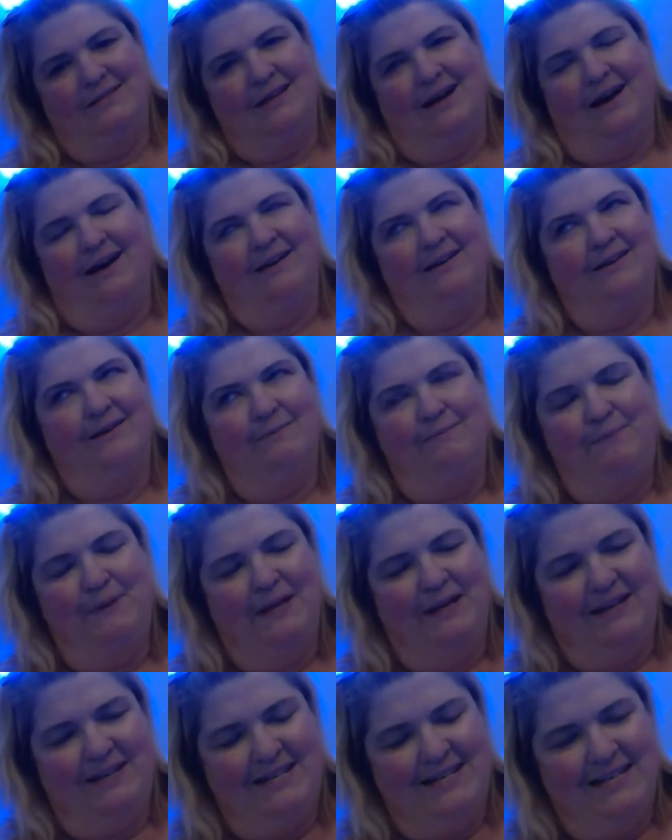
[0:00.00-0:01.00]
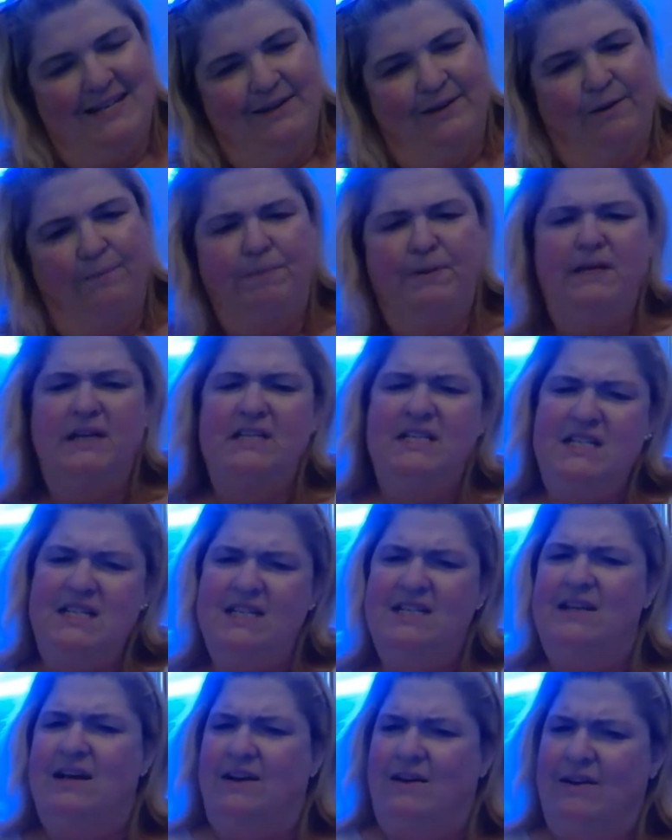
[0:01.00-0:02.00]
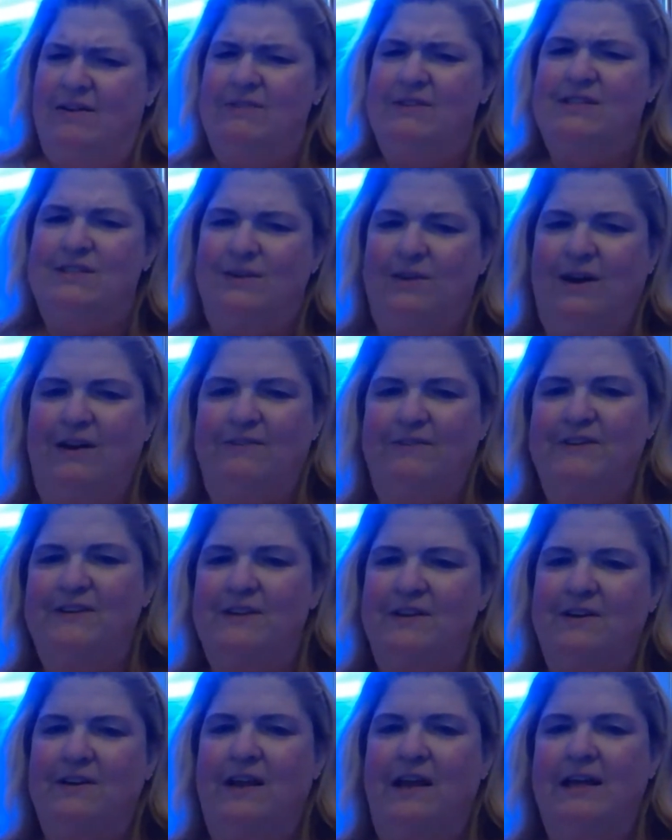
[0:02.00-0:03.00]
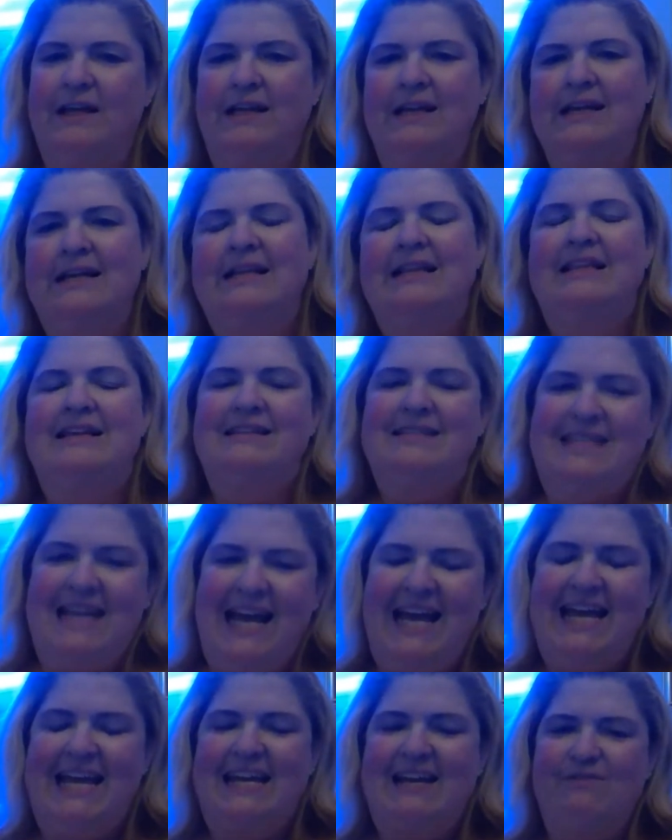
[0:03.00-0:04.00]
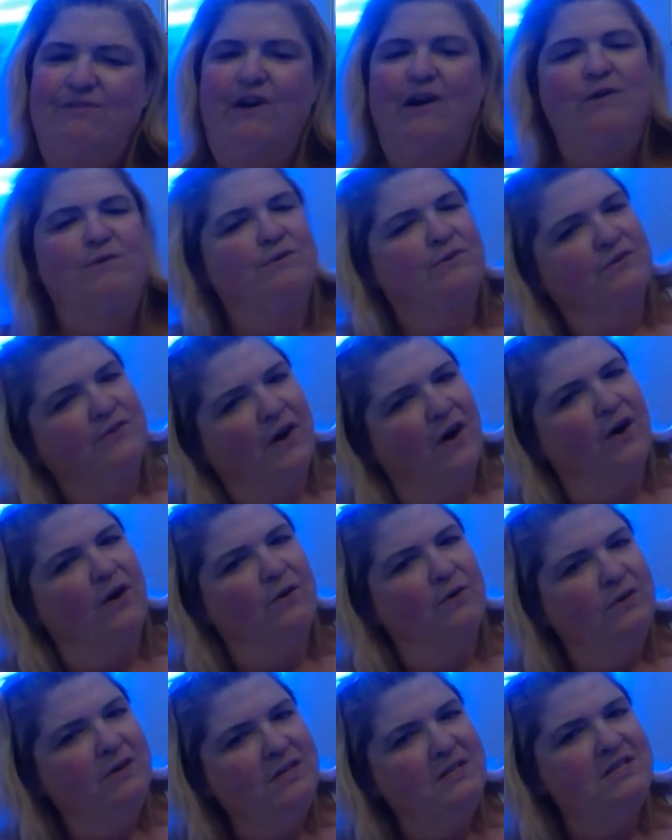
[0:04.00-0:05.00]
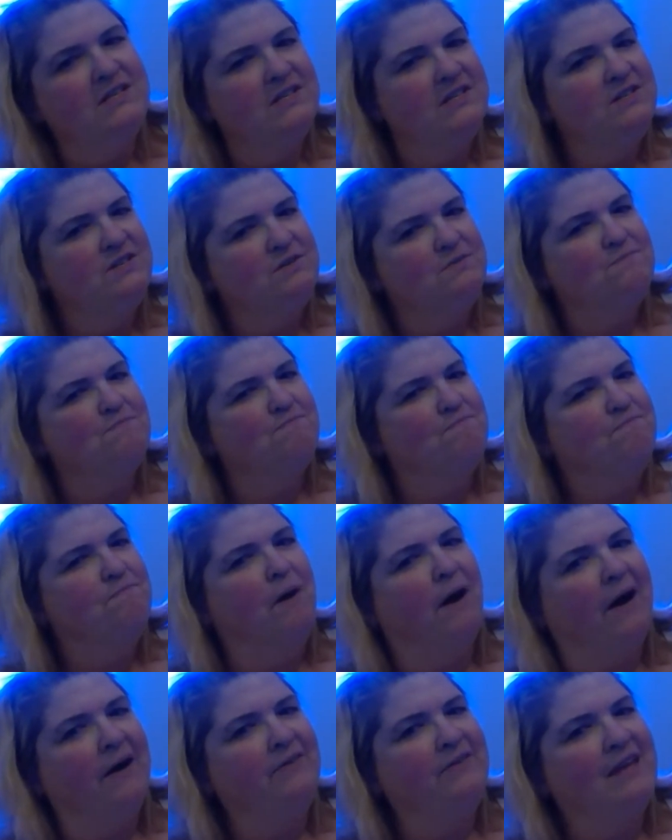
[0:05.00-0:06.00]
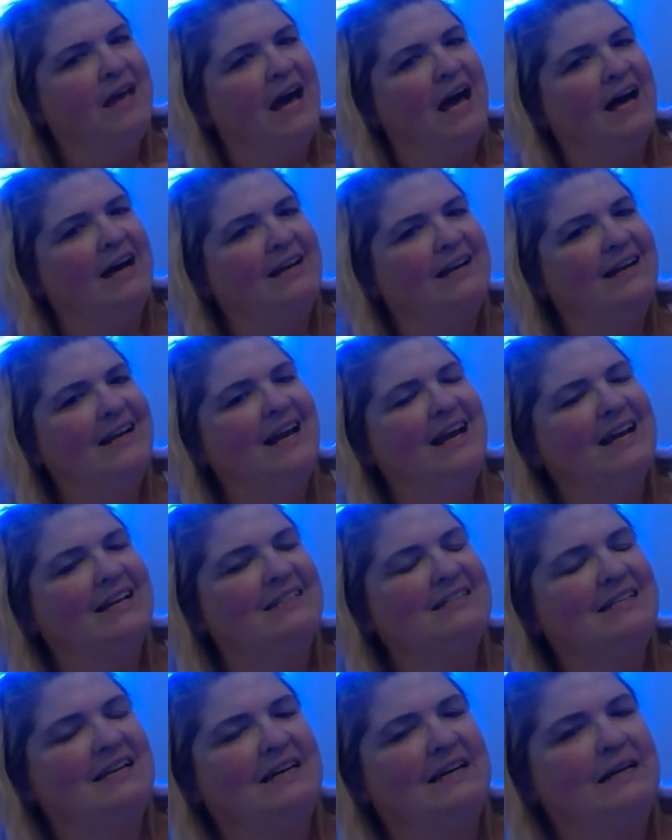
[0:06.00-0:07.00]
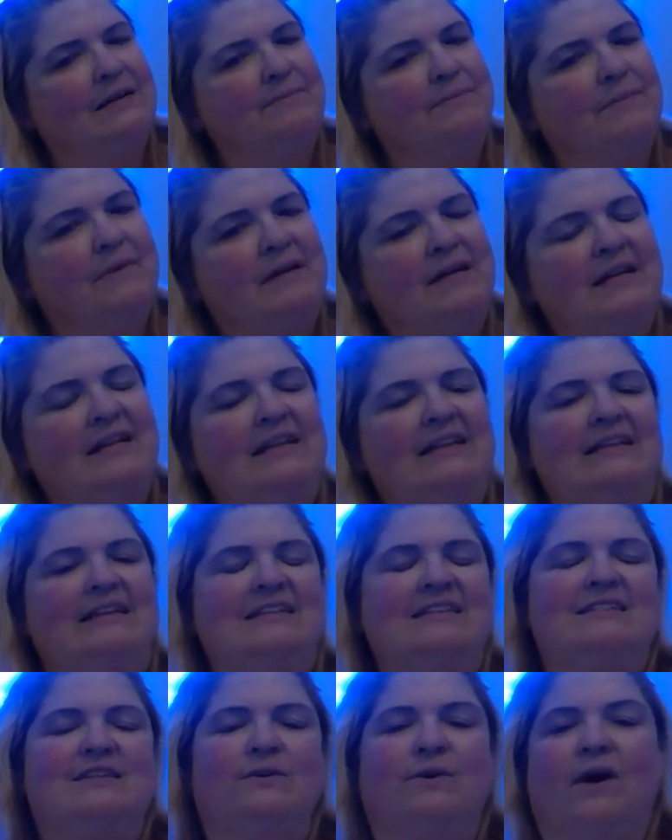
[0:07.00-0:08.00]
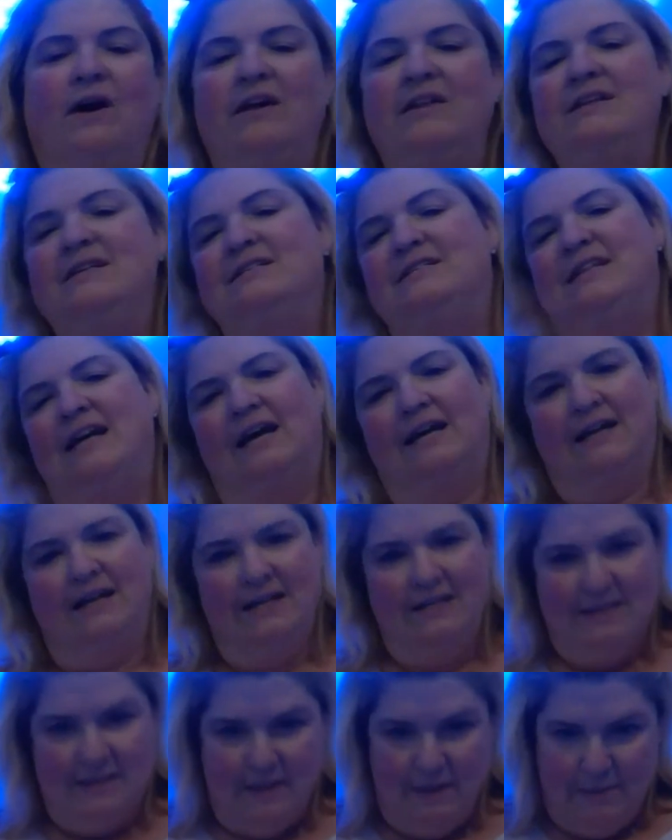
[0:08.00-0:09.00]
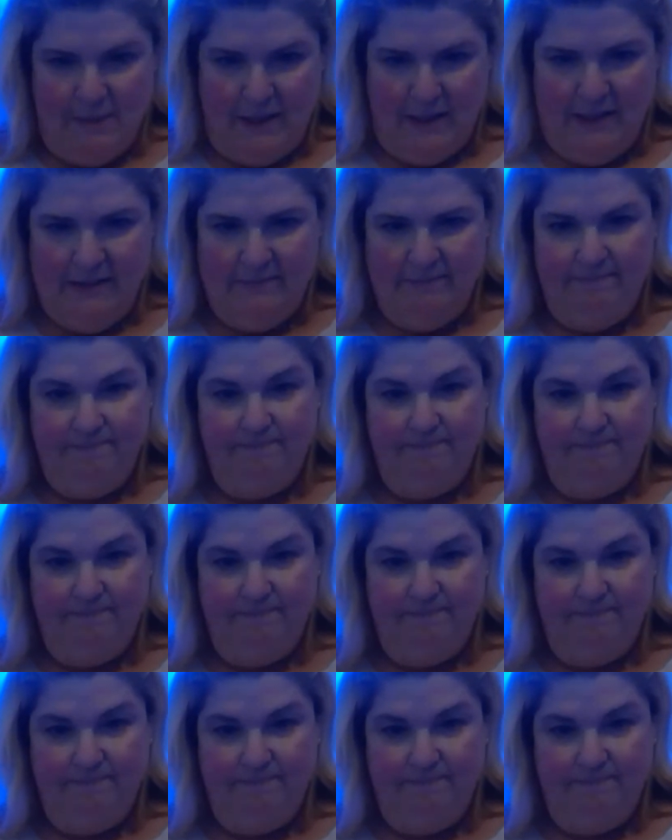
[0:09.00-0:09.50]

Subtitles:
not a big deal, but every so often you're like, dang, if I would have only just bought that at X time. So all these decades go by,